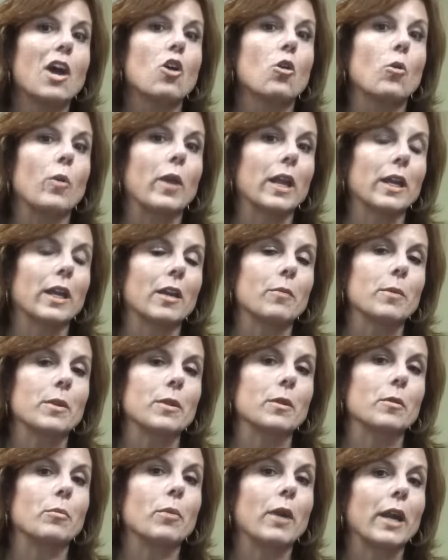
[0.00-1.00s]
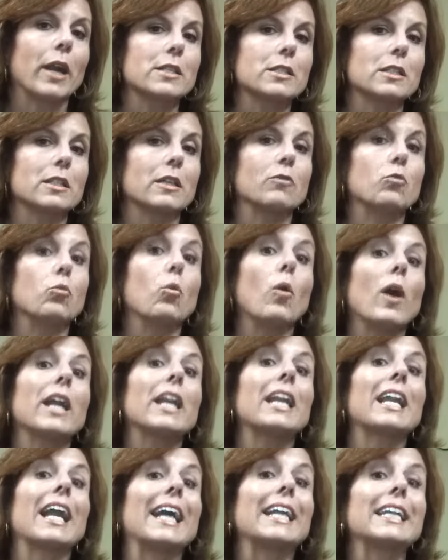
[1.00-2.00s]
We ended up with an appraisal of
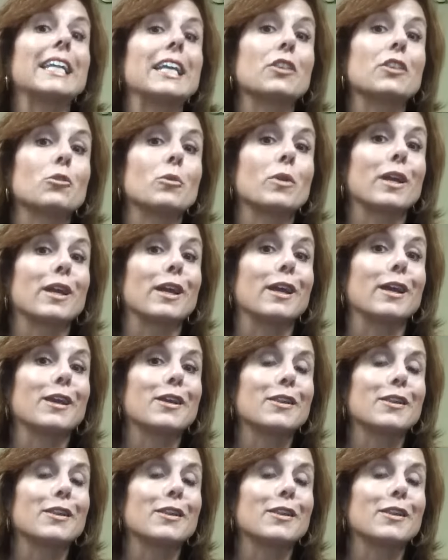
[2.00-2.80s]
$193,000.